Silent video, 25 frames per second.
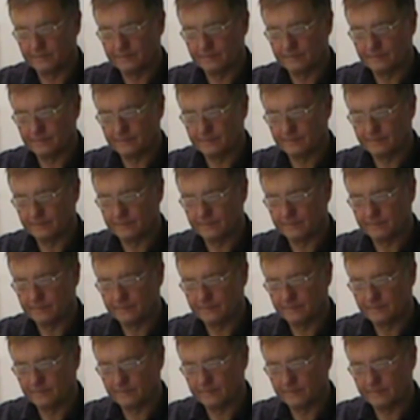
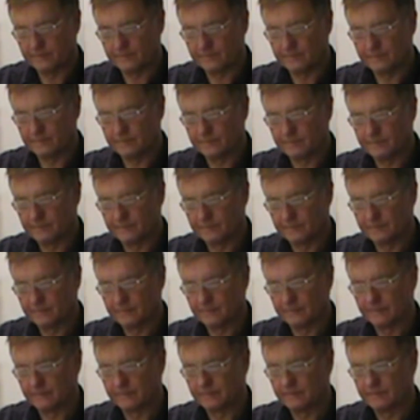
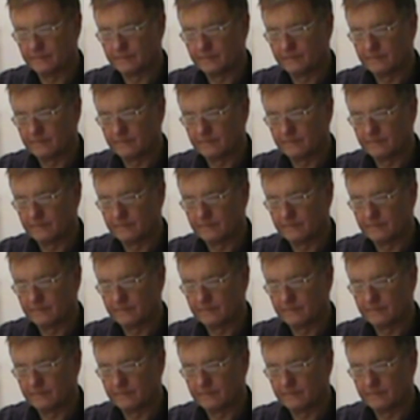(not speaking)